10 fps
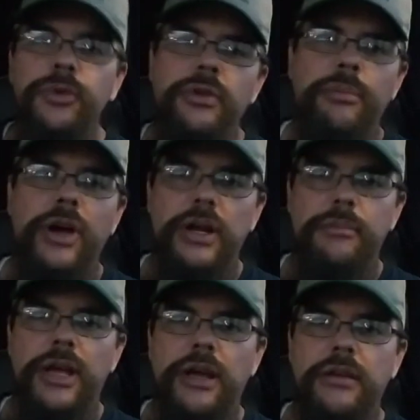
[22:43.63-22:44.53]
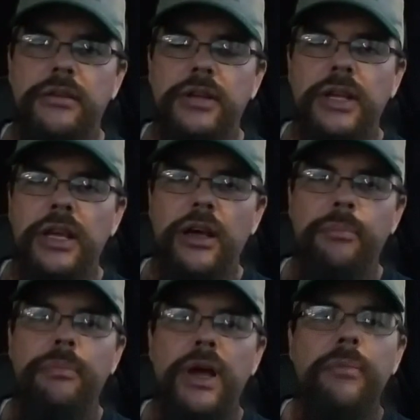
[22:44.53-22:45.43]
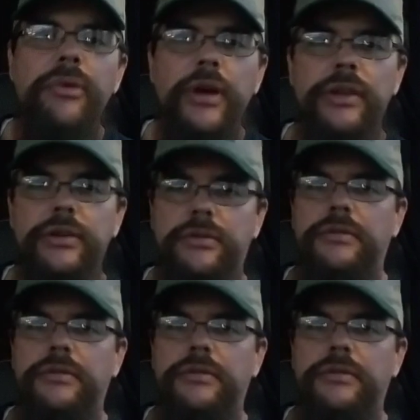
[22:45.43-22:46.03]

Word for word: somebody, man. Help a brother.